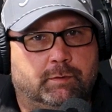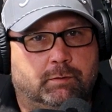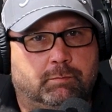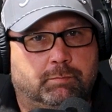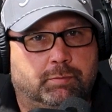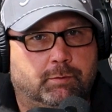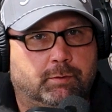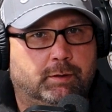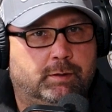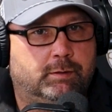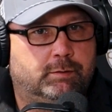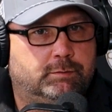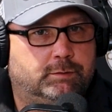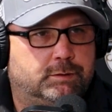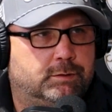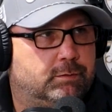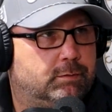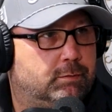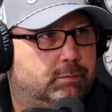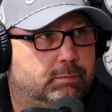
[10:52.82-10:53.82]
of
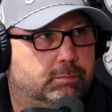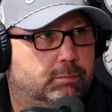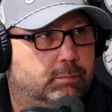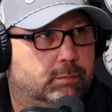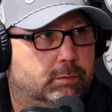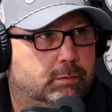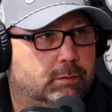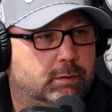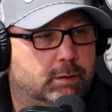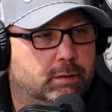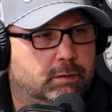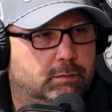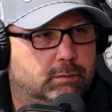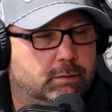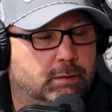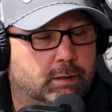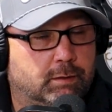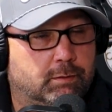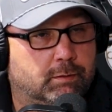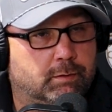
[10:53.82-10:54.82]
employees
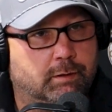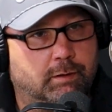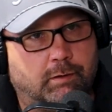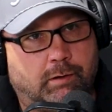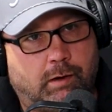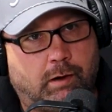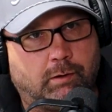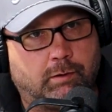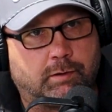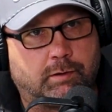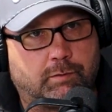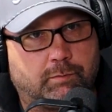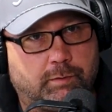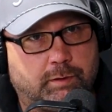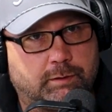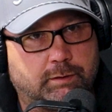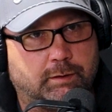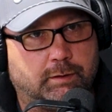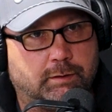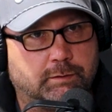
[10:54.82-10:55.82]
that are no longer
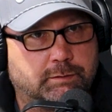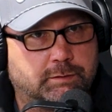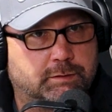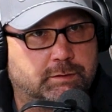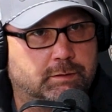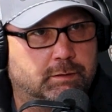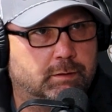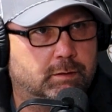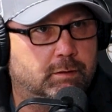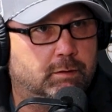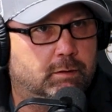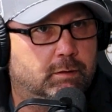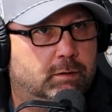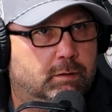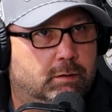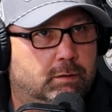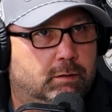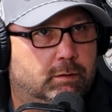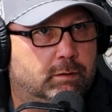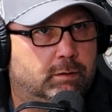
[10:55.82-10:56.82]
with us.
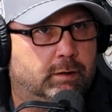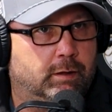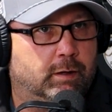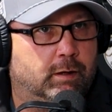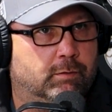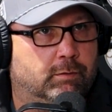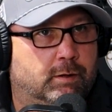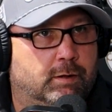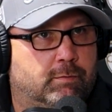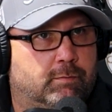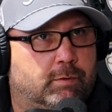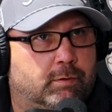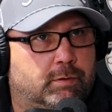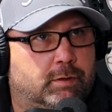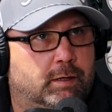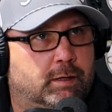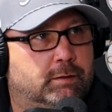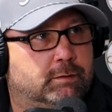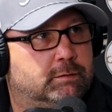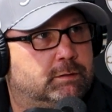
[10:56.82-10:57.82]
There were
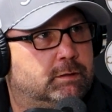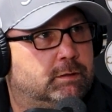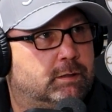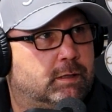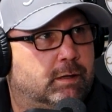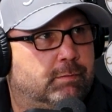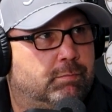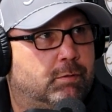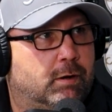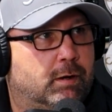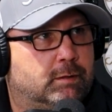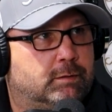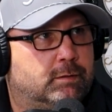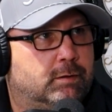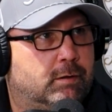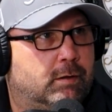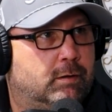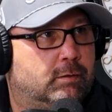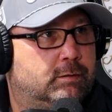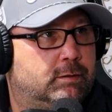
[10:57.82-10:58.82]
things that they brought
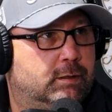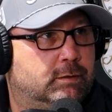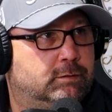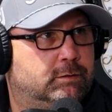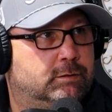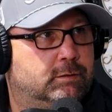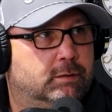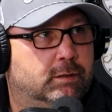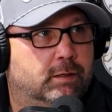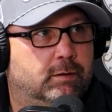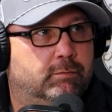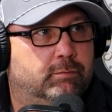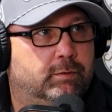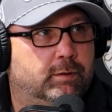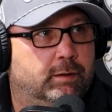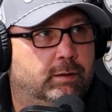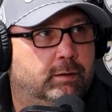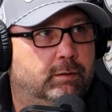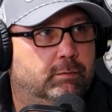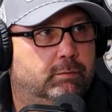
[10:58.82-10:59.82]
to our attention that
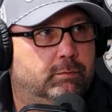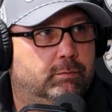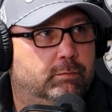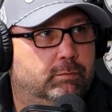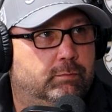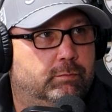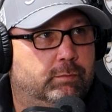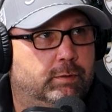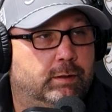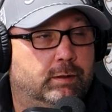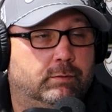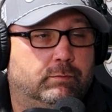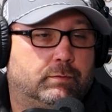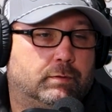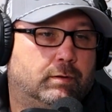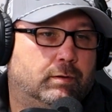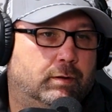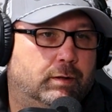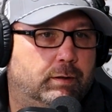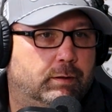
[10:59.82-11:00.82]
we didn't
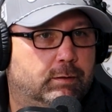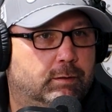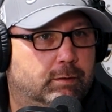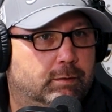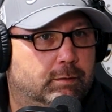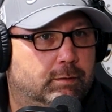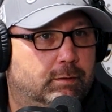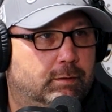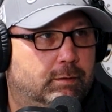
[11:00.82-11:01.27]
really